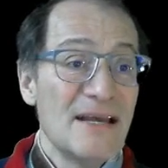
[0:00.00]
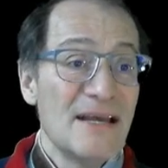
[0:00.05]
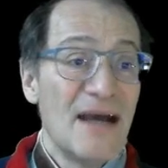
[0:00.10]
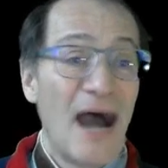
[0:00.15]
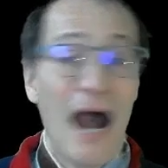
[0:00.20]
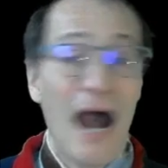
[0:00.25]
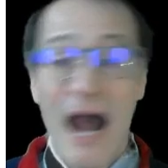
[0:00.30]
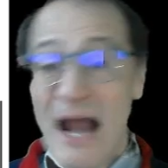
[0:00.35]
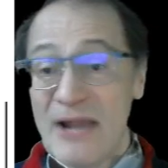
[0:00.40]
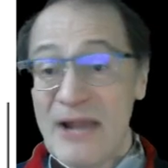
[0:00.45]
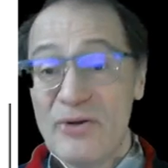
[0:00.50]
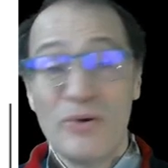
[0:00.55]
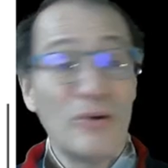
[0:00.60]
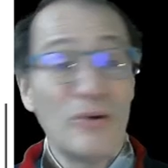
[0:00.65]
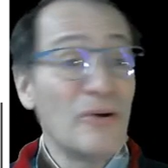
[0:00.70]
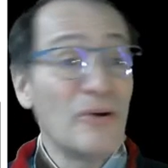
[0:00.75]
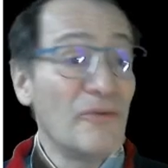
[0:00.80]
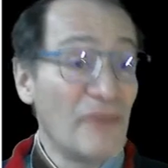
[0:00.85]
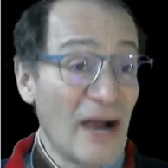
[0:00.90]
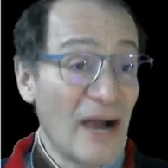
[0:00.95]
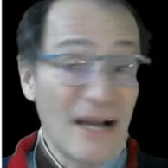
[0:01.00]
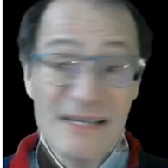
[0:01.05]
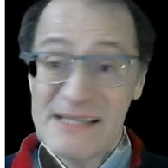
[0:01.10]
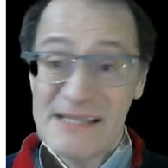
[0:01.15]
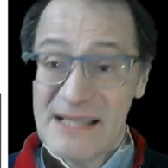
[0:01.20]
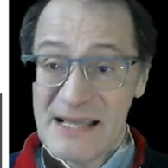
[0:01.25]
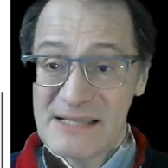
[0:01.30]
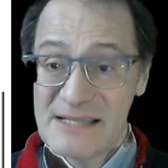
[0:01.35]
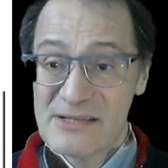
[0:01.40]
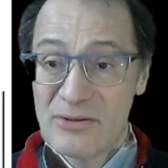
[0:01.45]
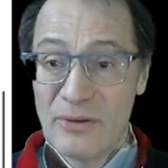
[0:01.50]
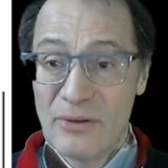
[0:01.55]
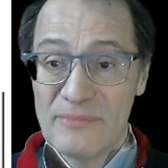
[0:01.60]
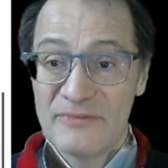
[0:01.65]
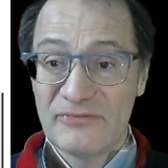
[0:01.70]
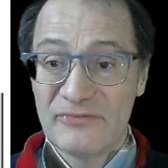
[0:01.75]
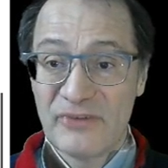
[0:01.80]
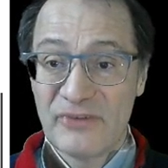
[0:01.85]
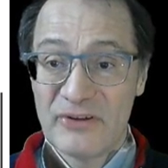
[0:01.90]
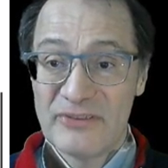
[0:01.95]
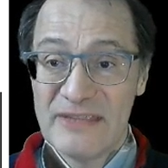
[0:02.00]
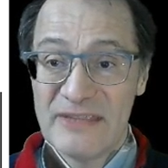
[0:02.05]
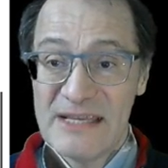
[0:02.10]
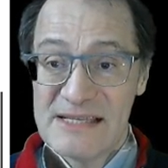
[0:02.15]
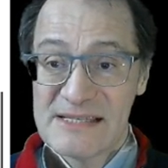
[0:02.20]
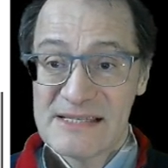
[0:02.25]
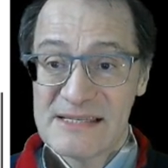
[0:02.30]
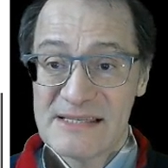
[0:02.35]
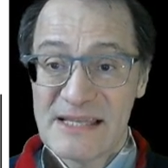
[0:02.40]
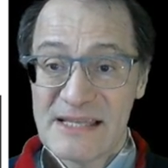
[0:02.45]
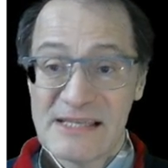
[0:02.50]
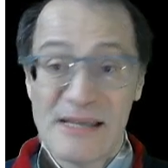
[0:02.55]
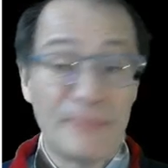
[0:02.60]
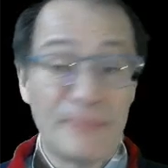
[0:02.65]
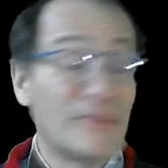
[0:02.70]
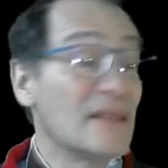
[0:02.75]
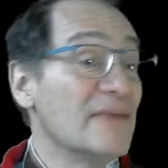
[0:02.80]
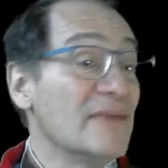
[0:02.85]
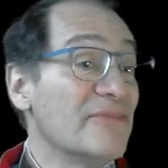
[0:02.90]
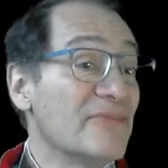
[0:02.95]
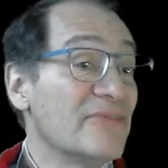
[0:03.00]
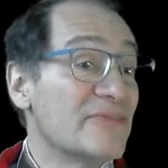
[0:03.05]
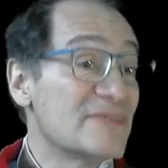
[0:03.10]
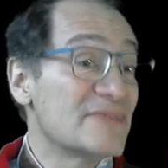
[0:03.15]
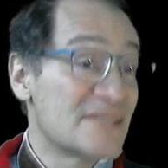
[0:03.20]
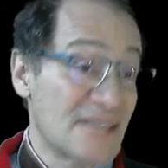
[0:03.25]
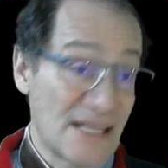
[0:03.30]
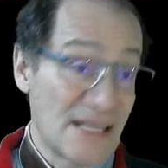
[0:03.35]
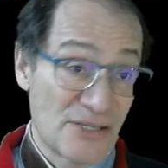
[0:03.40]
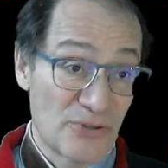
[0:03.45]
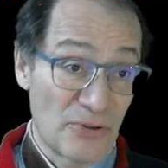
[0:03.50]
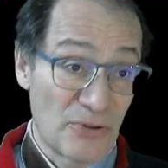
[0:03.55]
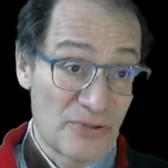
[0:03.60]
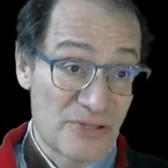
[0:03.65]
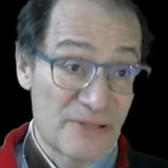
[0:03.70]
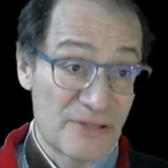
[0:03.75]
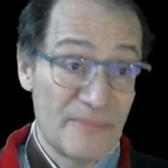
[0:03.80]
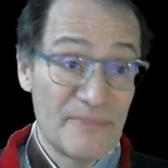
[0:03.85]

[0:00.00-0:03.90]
a lot of accidents comes from these deceptive sensors.